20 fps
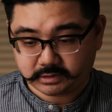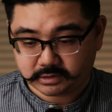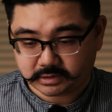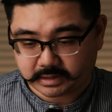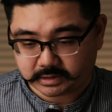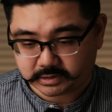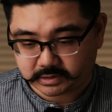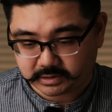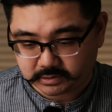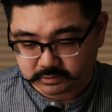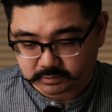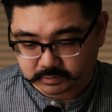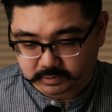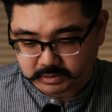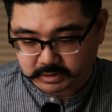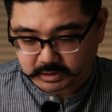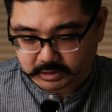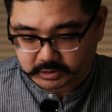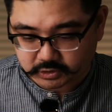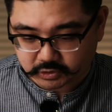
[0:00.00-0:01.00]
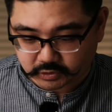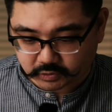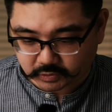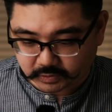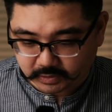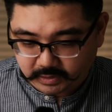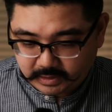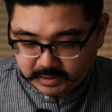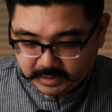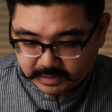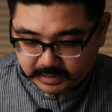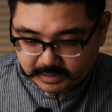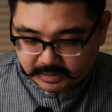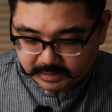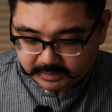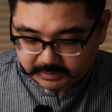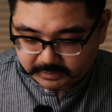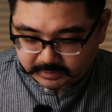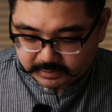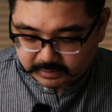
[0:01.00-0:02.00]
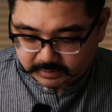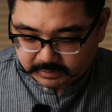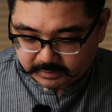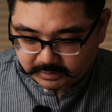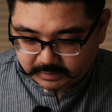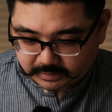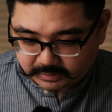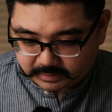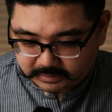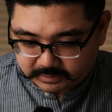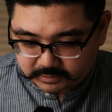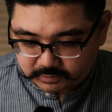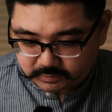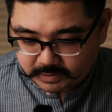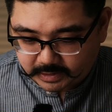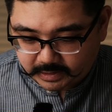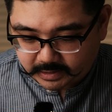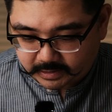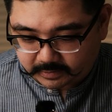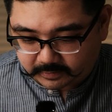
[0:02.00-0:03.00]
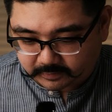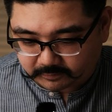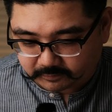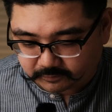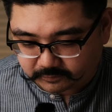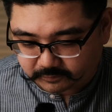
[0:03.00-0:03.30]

actually deals with texture, they do have